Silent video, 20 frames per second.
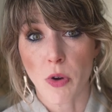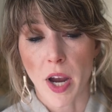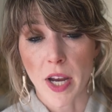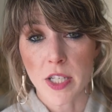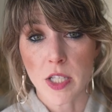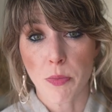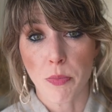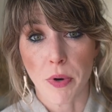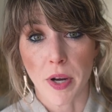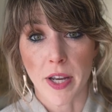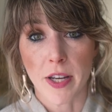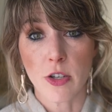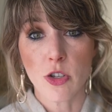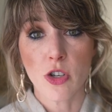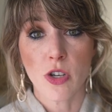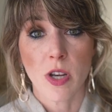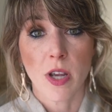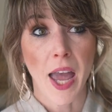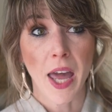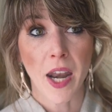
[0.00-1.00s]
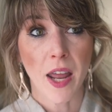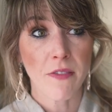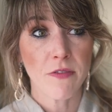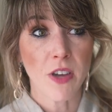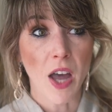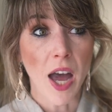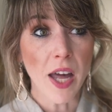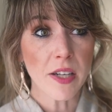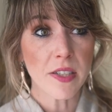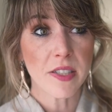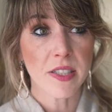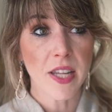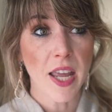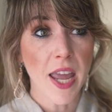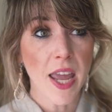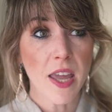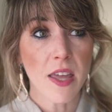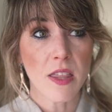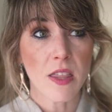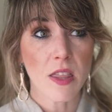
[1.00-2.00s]
trying to bridge. And I've got to
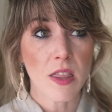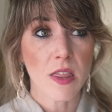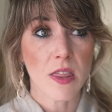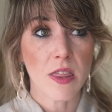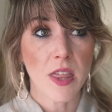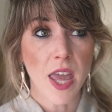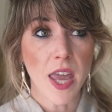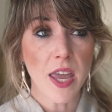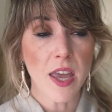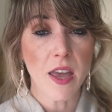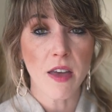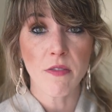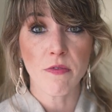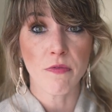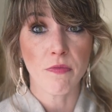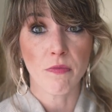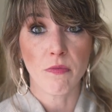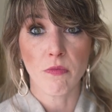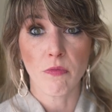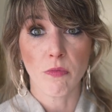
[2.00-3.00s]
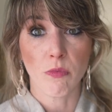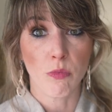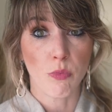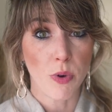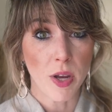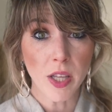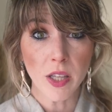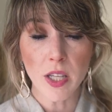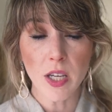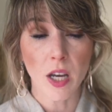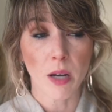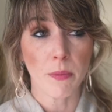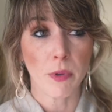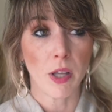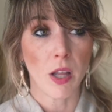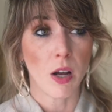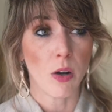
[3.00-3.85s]
say, they have really come a